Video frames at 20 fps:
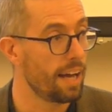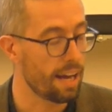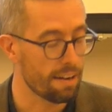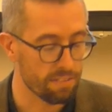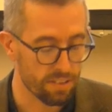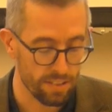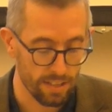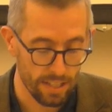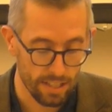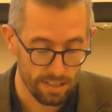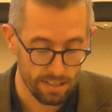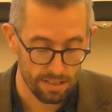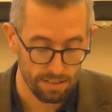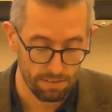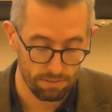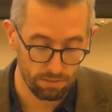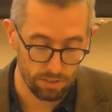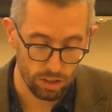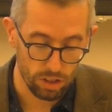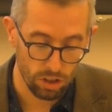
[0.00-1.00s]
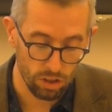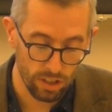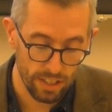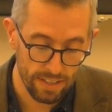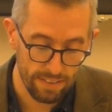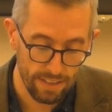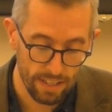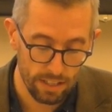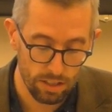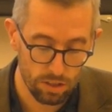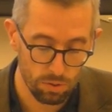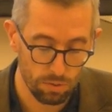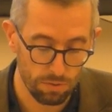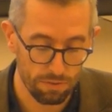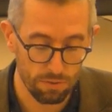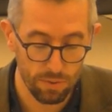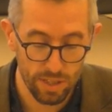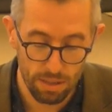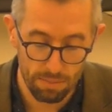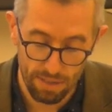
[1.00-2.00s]
After this, turning then to
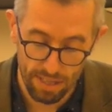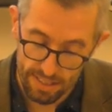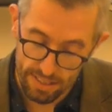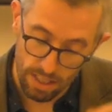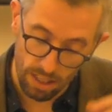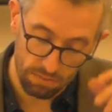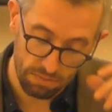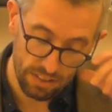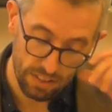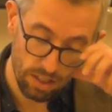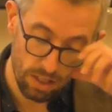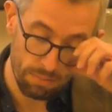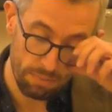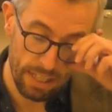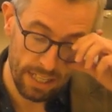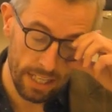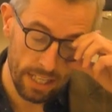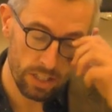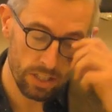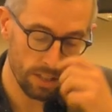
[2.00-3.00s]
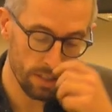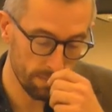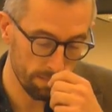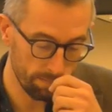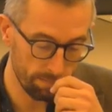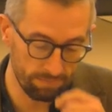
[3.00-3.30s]
freedom as self determination,